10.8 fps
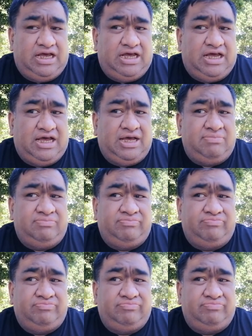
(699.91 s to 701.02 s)

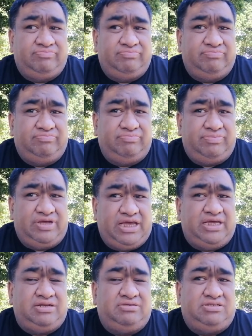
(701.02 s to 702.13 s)
And,
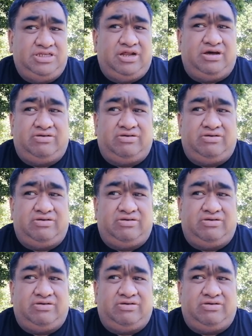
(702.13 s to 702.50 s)
you know,